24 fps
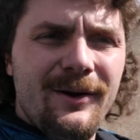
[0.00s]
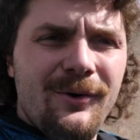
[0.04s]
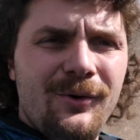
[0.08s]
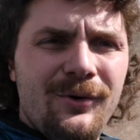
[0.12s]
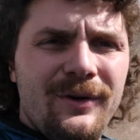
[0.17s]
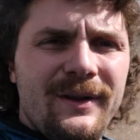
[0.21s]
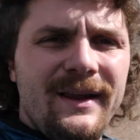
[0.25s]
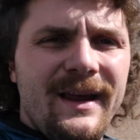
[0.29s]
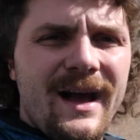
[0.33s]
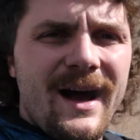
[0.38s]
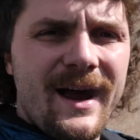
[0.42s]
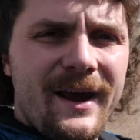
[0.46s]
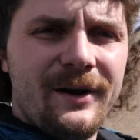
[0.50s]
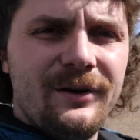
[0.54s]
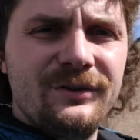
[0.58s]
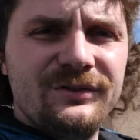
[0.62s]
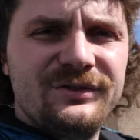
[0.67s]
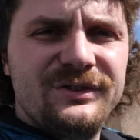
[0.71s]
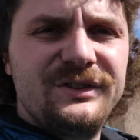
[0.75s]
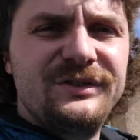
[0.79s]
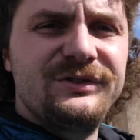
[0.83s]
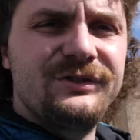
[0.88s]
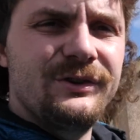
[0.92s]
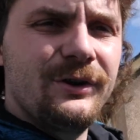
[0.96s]
only idles
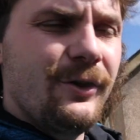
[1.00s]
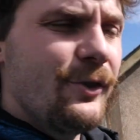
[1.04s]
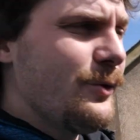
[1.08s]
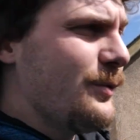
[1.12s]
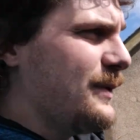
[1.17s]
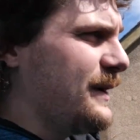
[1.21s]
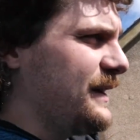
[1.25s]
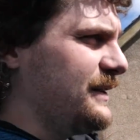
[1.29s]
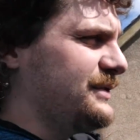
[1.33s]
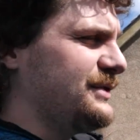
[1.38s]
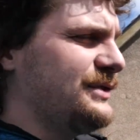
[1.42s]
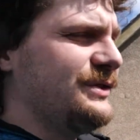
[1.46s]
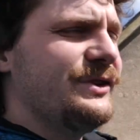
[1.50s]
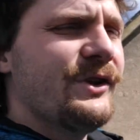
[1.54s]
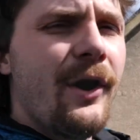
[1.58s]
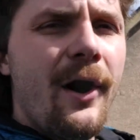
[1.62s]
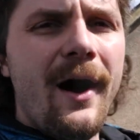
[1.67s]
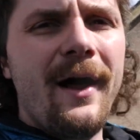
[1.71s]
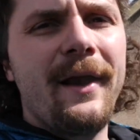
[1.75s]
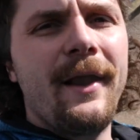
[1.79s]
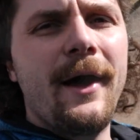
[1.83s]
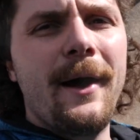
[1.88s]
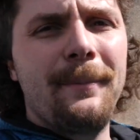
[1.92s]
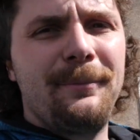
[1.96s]
this low when it's
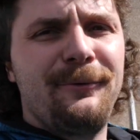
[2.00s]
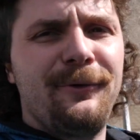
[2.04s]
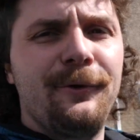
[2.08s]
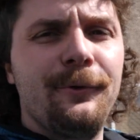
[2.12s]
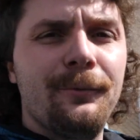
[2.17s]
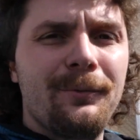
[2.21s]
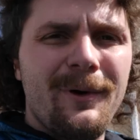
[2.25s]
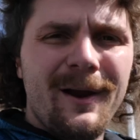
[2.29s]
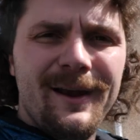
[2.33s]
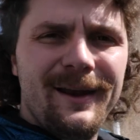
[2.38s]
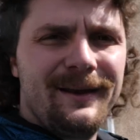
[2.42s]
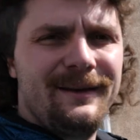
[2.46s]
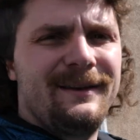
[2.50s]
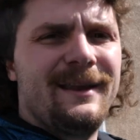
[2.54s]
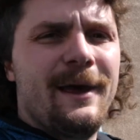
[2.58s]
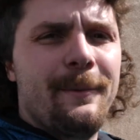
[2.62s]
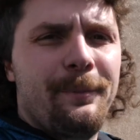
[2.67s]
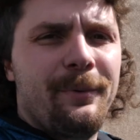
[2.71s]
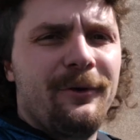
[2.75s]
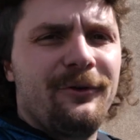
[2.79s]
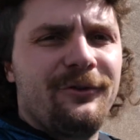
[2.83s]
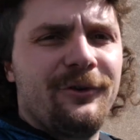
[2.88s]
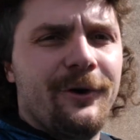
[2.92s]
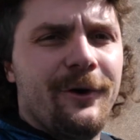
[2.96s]
not up to running
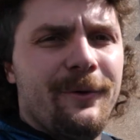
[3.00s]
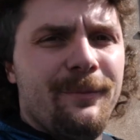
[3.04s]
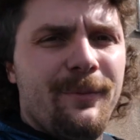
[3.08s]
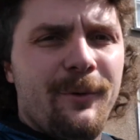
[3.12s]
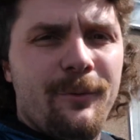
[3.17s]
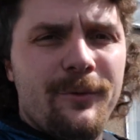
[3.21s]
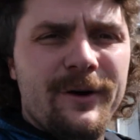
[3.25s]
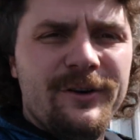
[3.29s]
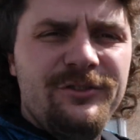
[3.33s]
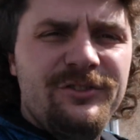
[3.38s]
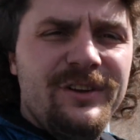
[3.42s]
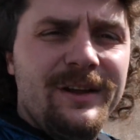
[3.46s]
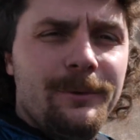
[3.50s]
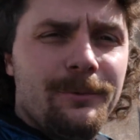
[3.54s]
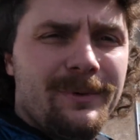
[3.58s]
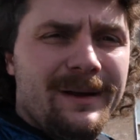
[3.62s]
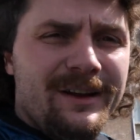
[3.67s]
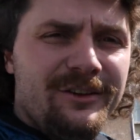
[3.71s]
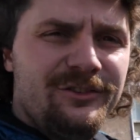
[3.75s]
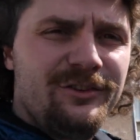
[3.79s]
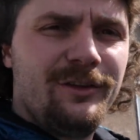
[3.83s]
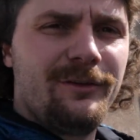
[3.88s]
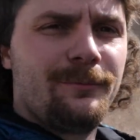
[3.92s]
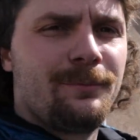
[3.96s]
temperature. But once it
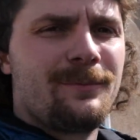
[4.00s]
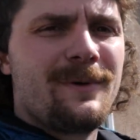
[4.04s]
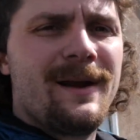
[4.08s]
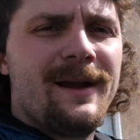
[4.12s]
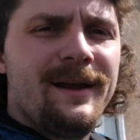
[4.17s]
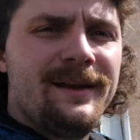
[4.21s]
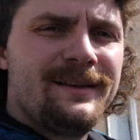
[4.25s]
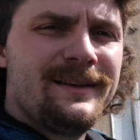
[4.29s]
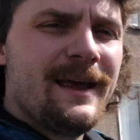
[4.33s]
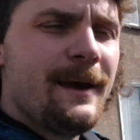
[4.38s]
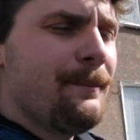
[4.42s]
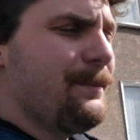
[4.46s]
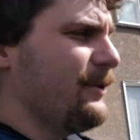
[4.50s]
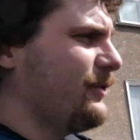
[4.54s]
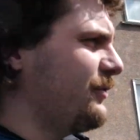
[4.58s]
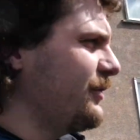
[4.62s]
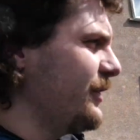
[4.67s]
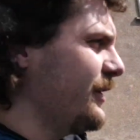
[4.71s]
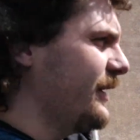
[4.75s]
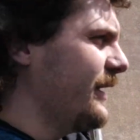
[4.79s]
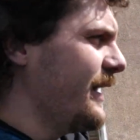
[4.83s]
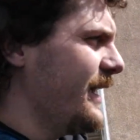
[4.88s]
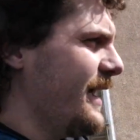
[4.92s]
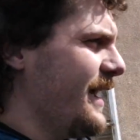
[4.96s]
reaches running
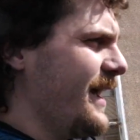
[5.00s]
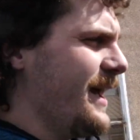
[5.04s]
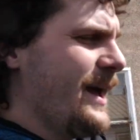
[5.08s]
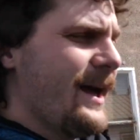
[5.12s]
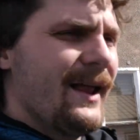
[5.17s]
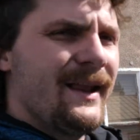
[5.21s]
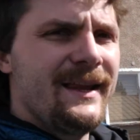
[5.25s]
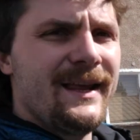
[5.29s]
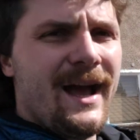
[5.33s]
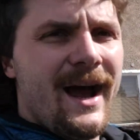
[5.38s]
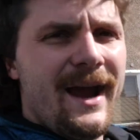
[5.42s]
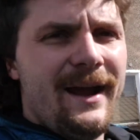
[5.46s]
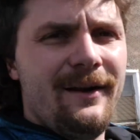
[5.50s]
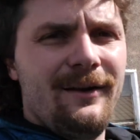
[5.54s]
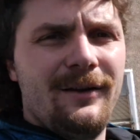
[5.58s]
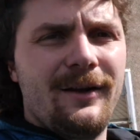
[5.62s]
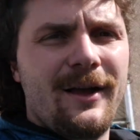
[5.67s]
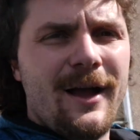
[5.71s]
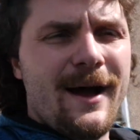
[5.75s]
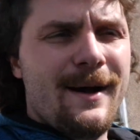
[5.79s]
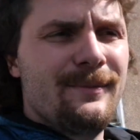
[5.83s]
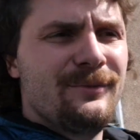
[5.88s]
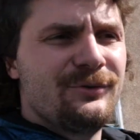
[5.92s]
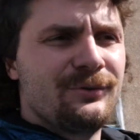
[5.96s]
temperature, the idle
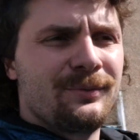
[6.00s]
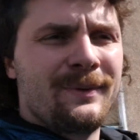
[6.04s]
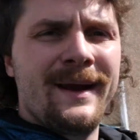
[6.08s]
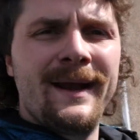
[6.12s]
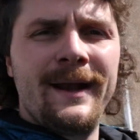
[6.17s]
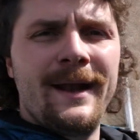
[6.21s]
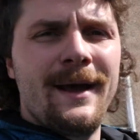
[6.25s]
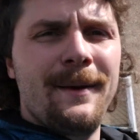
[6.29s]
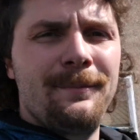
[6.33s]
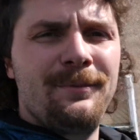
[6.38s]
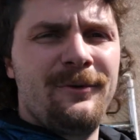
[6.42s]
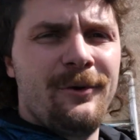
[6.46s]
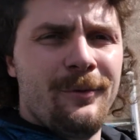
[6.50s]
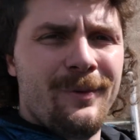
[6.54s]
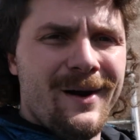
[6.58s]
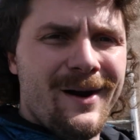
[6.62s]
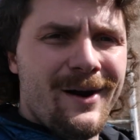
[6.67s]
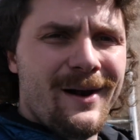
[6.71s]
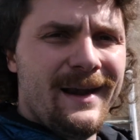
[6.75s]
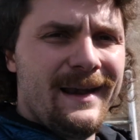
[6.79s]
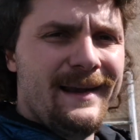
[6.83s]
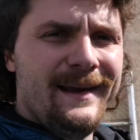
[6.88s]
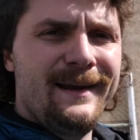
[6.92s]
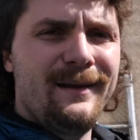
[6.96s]
comes right up to where
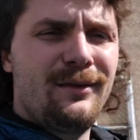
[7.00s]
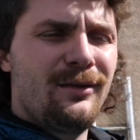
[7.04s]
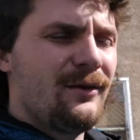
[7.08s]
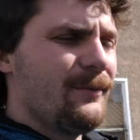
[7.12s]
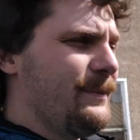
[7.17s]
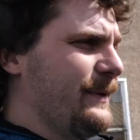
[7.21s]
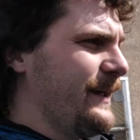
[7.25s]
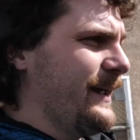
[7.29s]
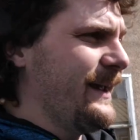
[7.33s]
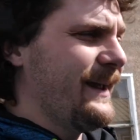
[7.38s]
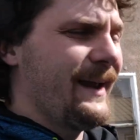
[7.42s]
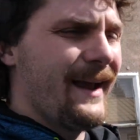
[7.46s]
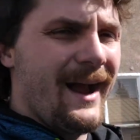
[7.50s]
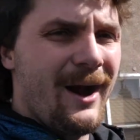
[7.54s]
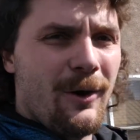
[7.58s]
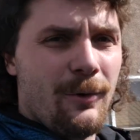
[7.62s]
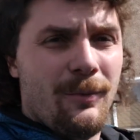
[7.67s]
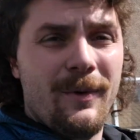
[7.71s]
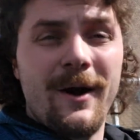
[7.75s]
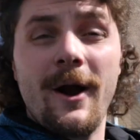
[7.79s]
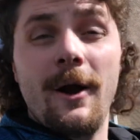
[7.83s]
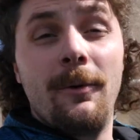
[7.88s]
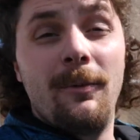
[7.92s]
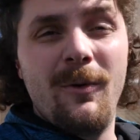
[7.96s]
it needs to be, or
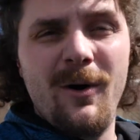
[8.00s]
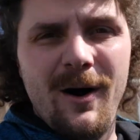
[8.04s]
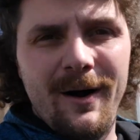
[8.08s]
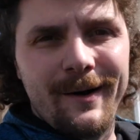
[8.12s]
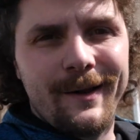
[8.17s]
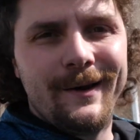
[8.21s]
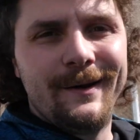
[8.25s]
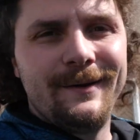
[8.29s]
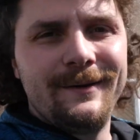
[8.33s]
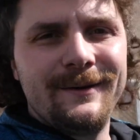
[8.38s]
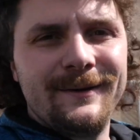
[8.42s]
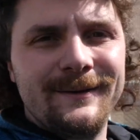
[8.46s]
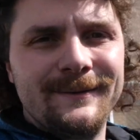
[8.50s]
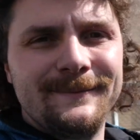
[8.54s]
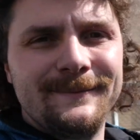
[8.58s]
where I want it. And in